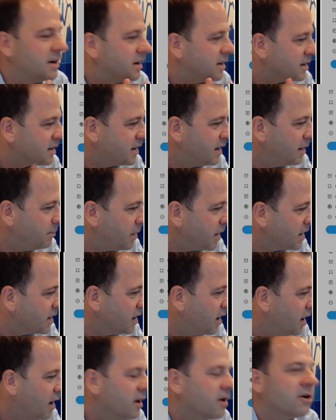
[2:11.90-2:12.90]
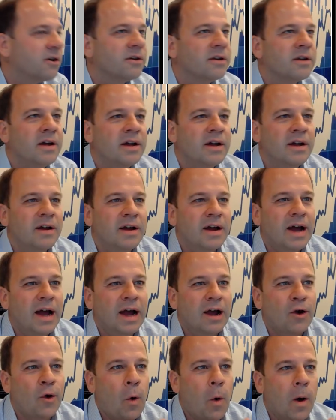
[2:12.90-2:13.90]
and keeping an eye on
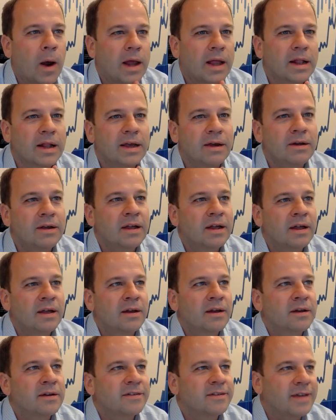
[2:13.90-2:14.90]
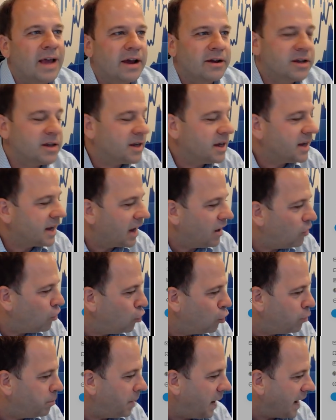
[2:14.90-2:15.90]
how quickly Saudi can get
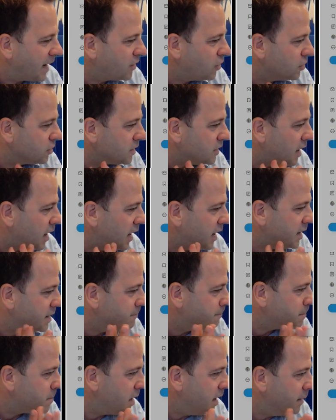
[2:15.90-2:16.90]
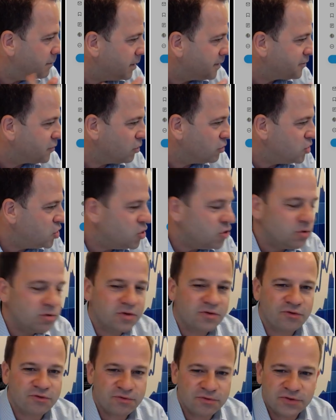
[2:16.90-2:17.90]
oil back online. Um, I've got
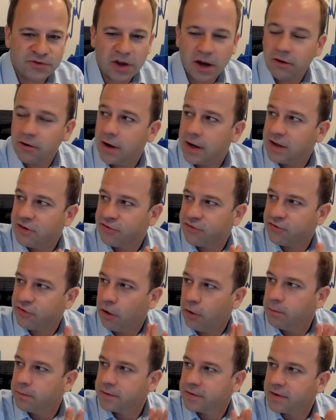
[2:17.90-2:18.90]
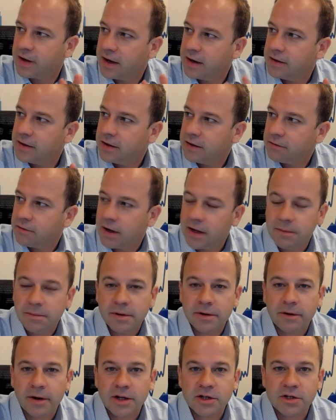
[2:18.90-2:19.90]
news f directly from Saudi
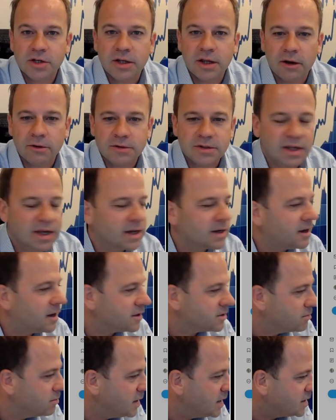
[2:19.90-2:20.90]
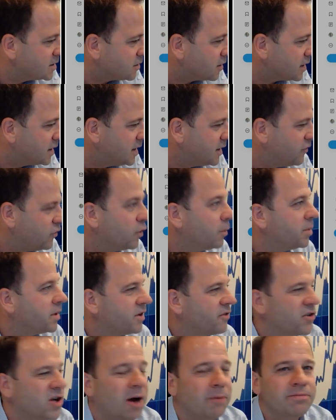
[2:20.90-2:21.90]
Arabia, actually. I was there last week, so I can give you a
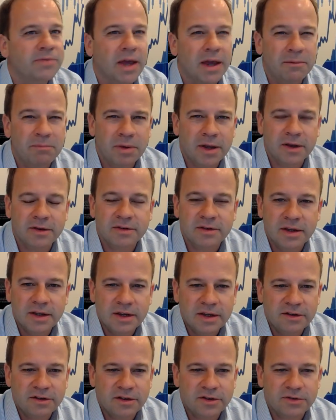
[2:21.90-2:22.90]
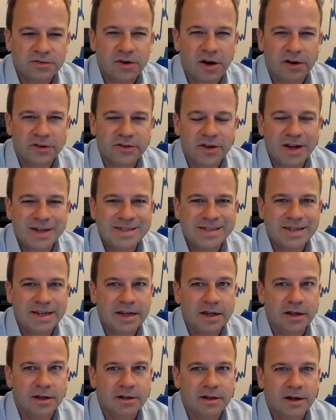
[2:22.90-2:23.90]
bit of an update, because as far as I
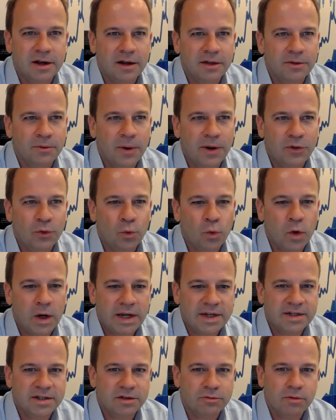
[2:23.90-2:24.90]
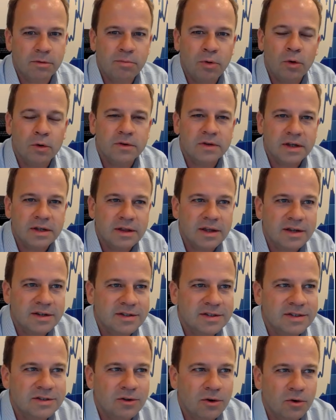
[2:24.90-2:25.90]
see it, uh, the way the West are reporting
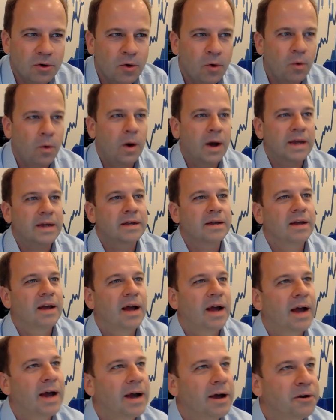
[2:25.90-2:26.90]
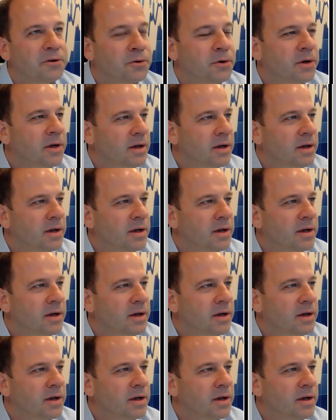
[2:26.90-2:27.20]
this is not quite how